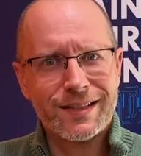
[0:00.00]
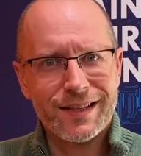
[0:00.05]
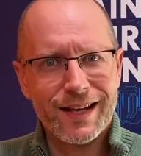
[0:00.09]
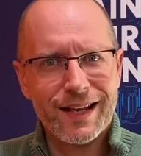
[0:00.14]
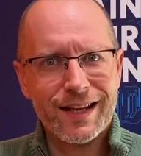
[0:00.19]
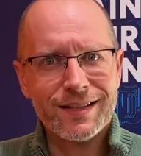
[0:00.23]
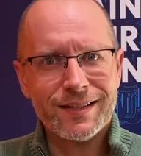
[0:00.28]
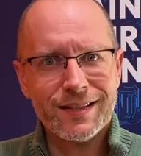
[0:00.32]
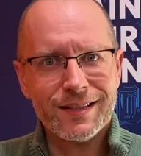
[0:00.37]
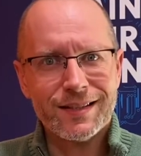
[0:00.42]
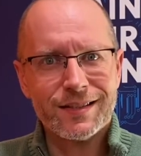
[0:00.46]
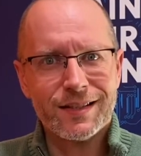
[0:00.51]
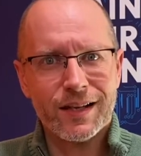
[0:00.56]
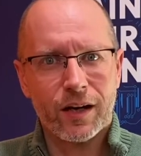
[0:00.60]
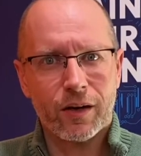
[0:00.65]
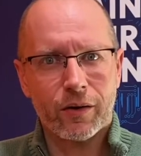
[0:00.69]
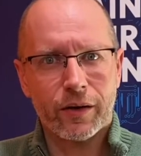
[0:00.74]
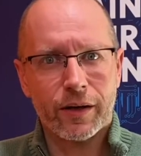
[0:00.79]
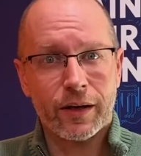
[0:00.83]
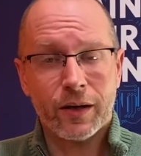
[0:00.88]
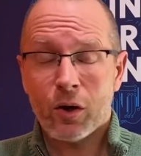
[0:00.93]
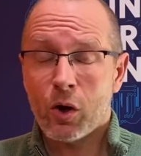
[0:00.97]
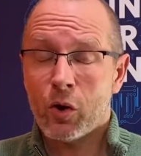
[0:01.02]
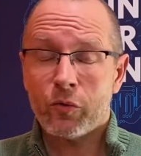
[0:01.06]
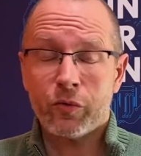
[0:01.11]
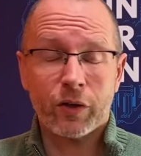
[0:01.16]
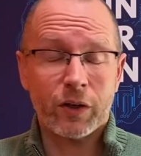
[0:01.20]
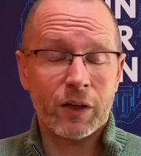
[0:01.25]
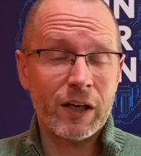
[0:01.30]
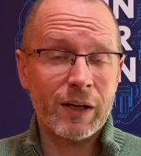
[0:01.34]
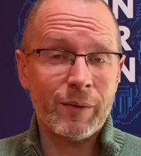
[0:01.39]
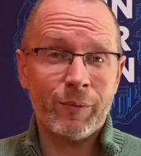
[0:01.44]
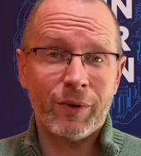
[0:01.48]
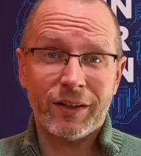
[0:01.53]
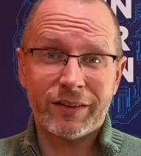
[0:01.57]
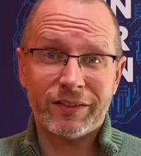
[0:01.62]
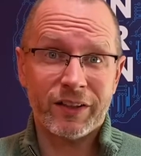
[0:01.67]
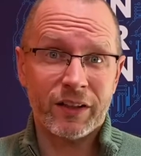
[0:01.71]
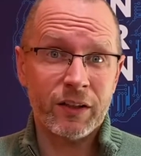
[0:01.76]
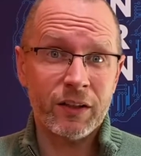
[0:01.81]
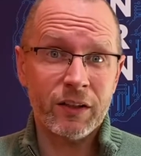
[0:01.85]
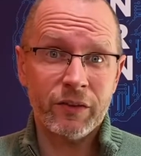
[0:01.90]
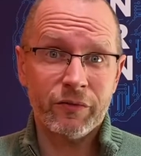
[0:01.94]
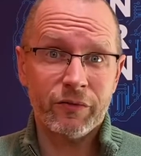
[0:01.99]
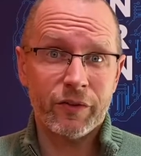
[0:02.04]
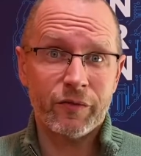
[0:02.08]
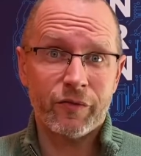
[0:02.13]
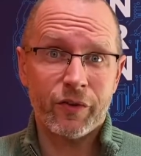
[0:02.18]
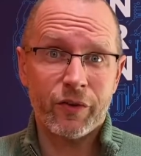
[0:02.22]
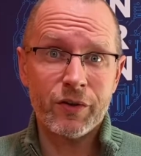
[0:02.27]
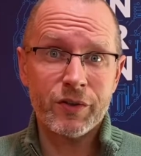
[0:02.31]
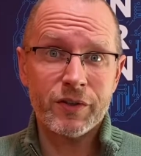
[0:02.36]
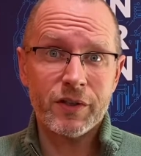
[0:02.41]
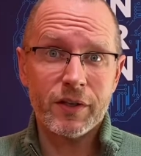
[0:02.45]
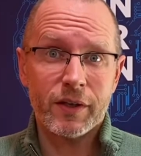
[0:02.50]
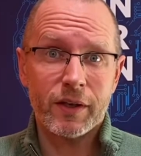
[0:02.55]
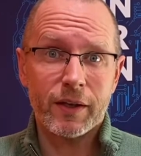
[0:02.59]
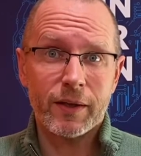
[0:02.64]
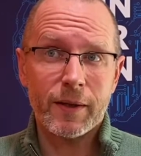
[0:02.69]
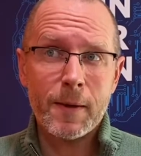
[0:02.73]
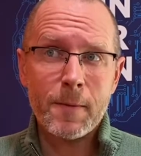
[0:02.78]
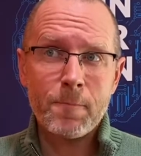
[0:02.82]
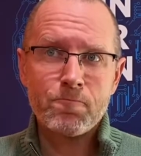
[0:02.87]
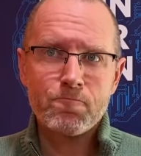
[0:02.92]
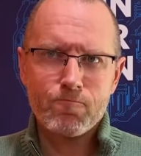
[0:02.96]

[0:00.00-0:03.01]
necessary and overcome a ton of adversity.